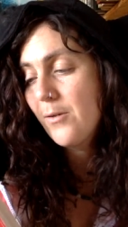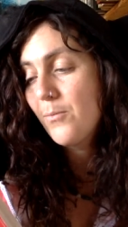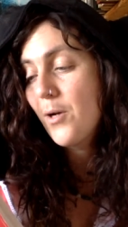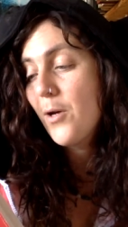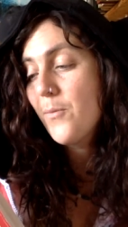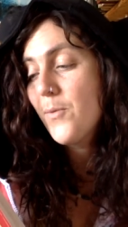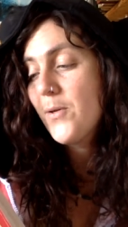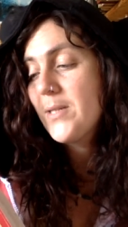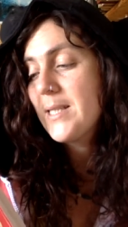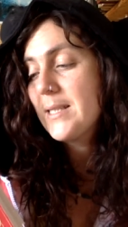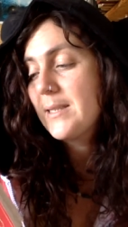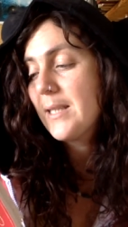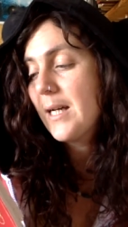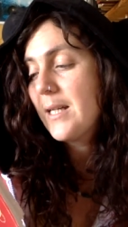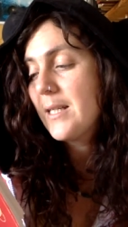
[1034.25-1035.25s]
Momo
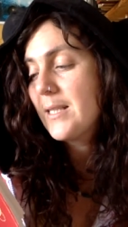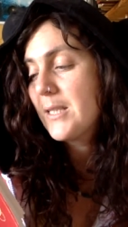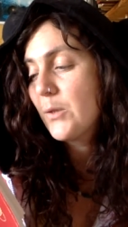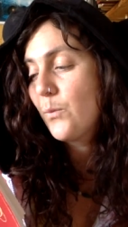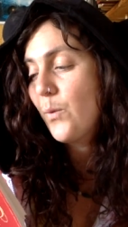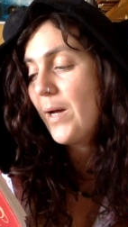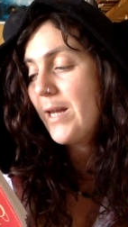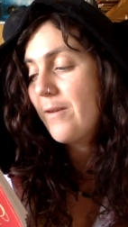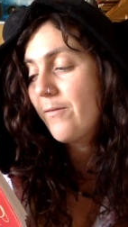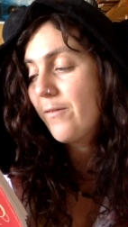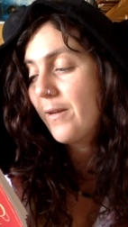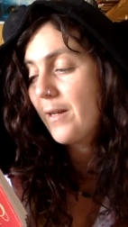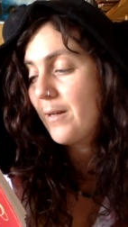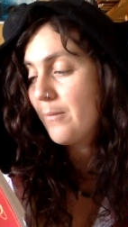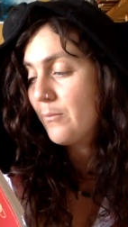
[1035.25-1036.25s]
decided to wait
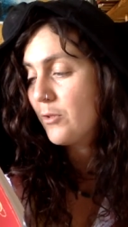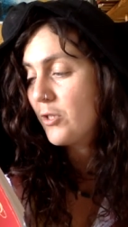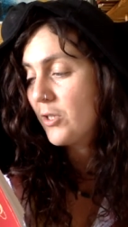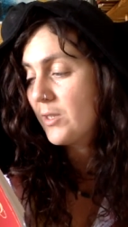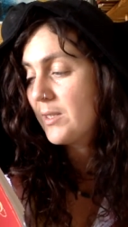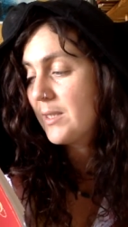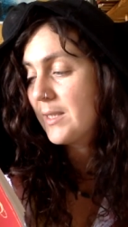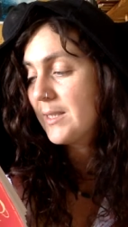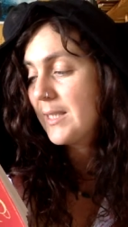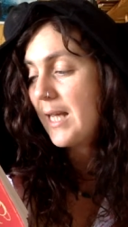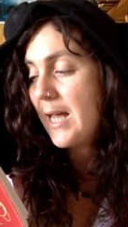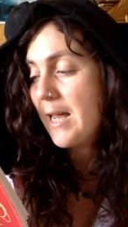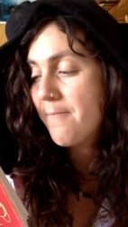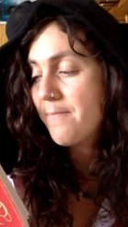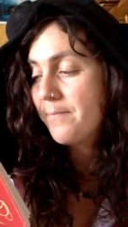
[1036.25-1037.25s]
for him just the
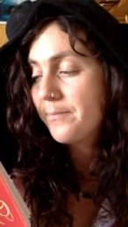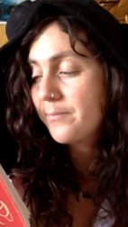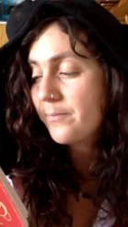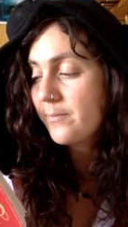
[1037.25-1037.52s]
same.